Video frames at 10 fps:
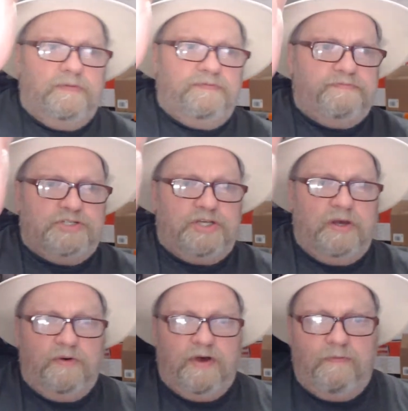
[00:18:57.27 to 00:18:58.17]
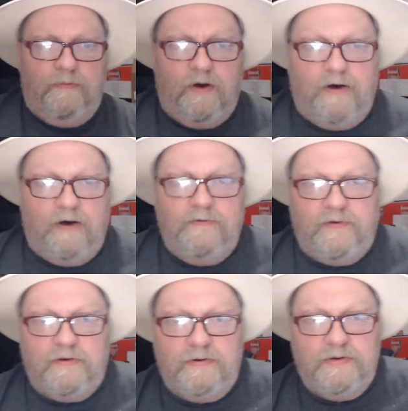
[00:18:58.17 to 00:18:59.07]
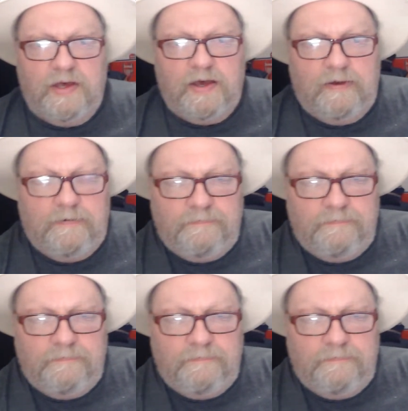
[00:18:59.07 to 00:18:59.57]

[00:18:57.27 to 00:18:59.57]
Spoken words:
of tilt it right over. Yeah.